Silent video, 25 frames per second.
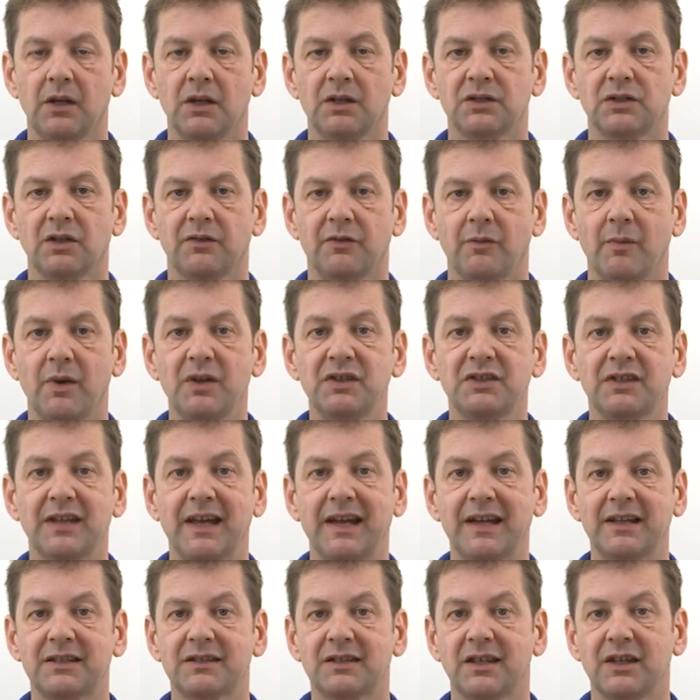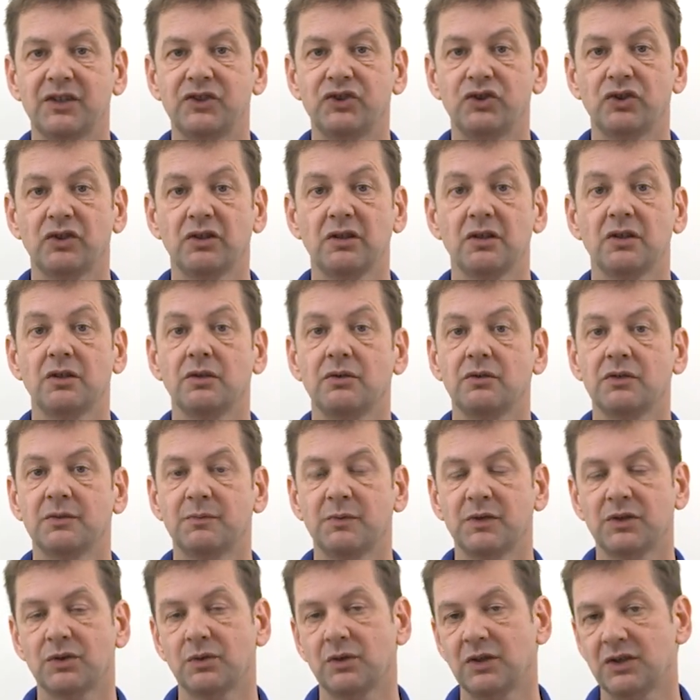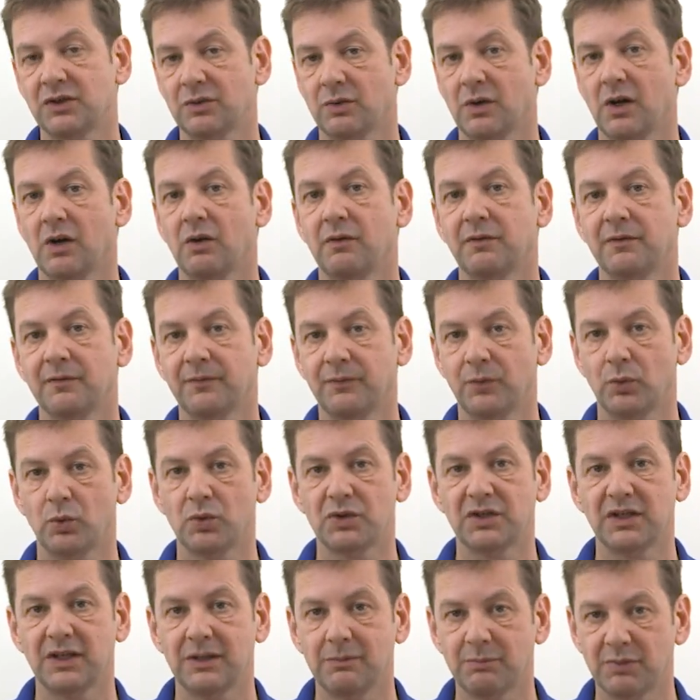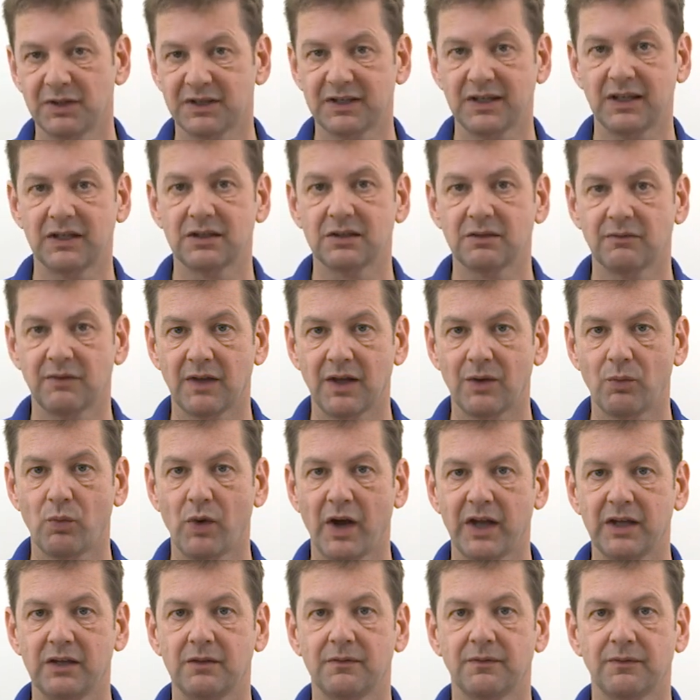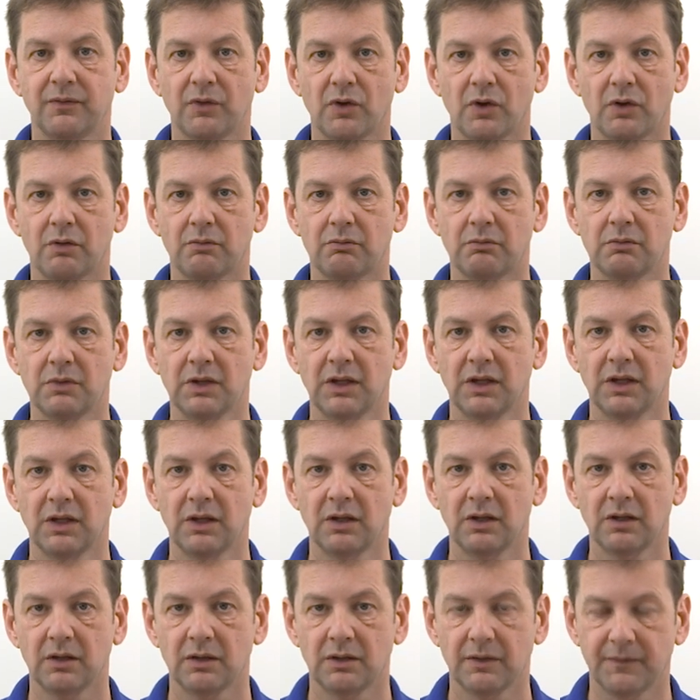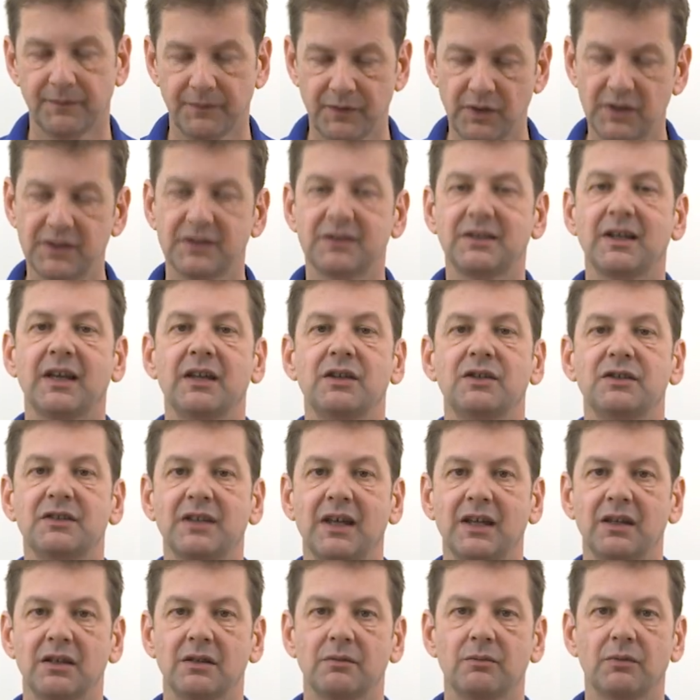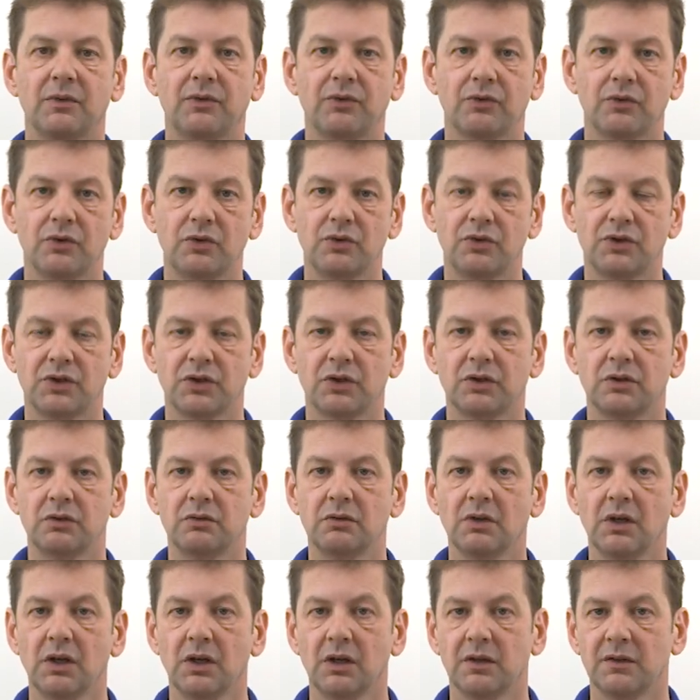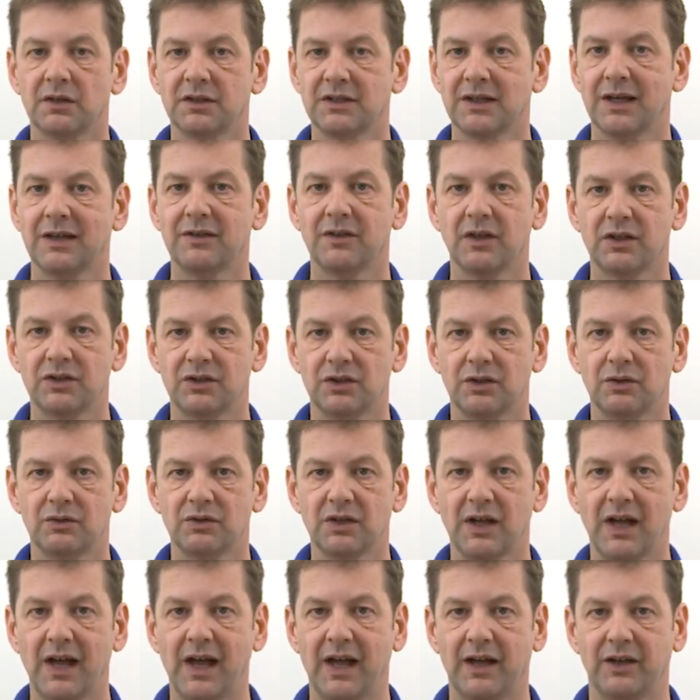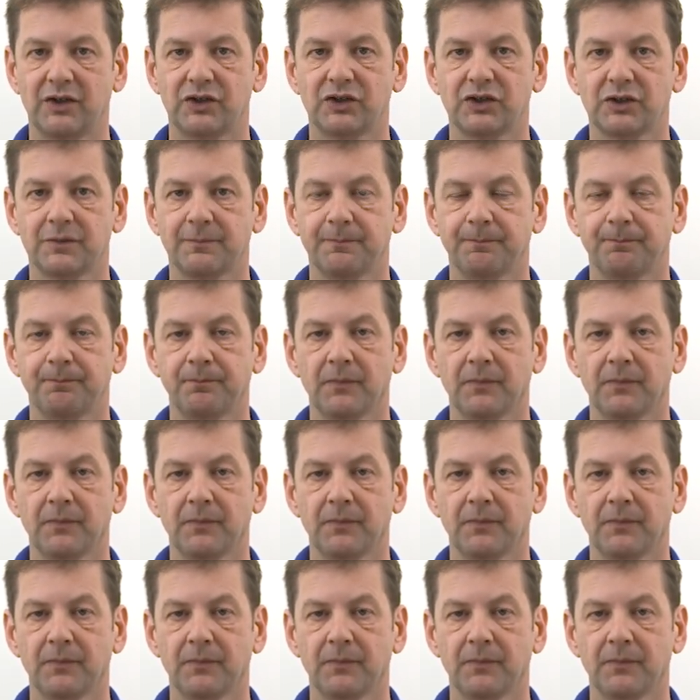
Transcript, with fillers: So for most eggs, they should lose between 12 and 14% of their weight from the first day you set them through to the day they're due to hatch.